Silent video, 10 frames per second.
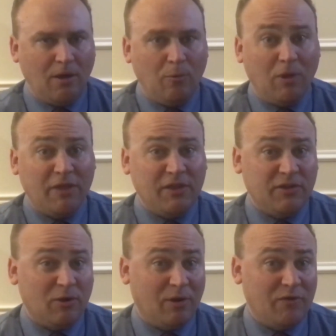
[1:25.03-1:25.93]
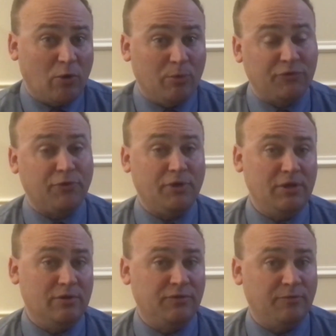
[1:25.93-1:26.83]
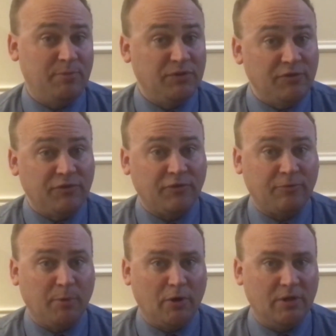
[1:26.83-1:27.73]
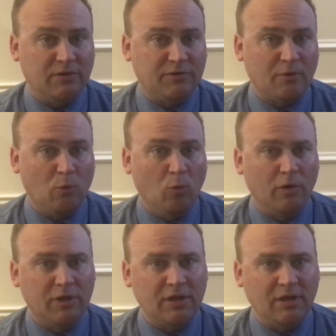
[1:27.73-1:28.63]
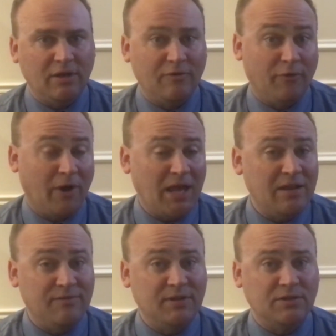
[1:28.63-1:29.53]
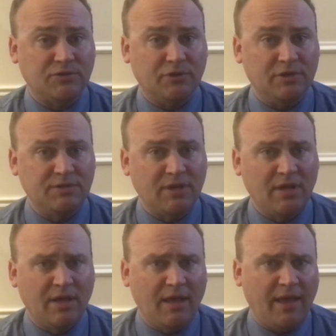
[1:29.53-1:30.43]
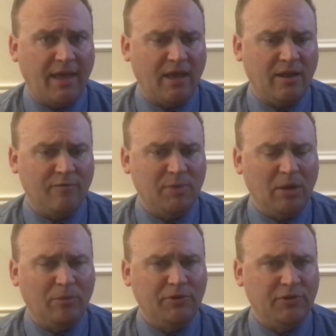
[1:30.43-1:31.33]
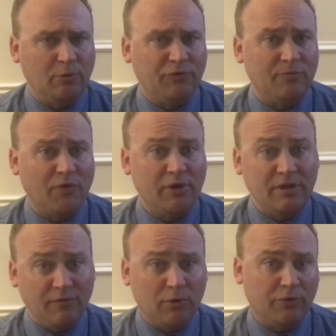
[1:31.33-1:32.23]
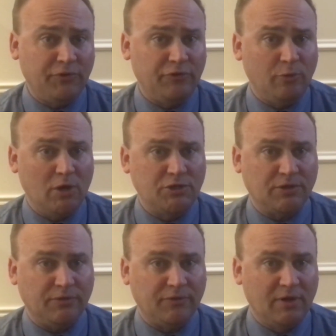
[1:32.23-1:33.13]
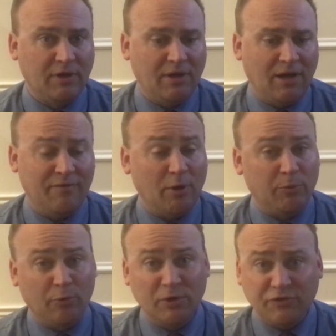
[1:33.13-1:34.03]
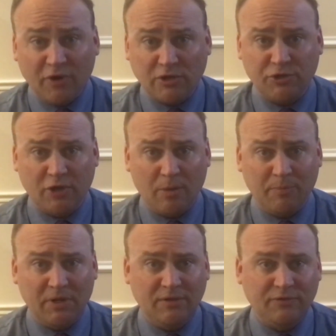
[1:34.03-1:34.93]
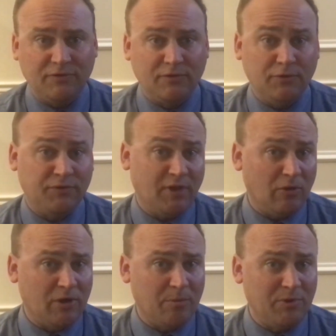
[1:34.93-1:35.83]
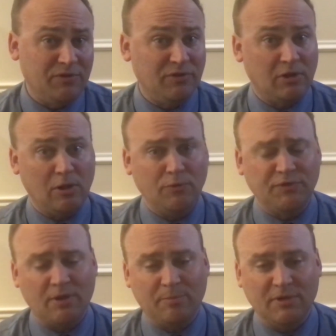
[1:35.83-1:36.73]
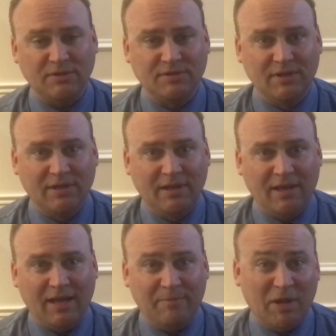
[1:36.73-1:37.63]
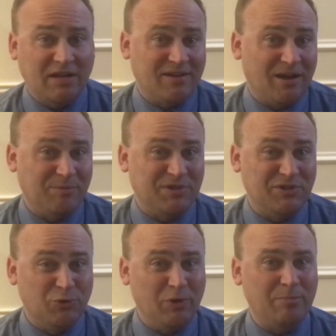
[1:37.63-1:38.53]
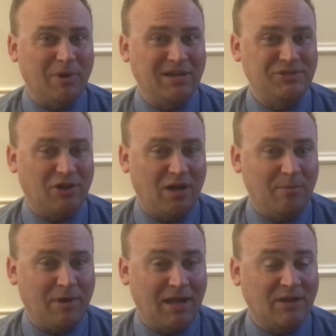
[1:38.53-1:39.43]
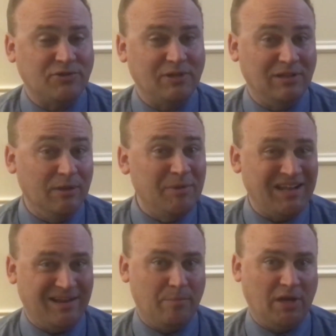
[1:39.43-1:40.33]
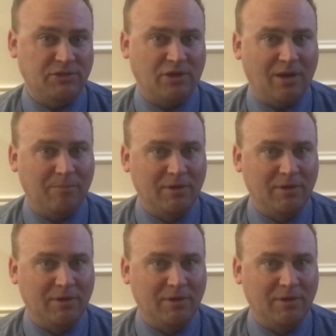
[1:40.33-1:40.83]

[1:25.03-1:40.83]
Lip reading: Well, I think, I've got almost 30 years of business experience working in a variety of industries and have been able to deal with some very difficult situations. I've helped to restructure companies, to sell companies, and to close companies. And many times in doing my job, I actually eliminated my job.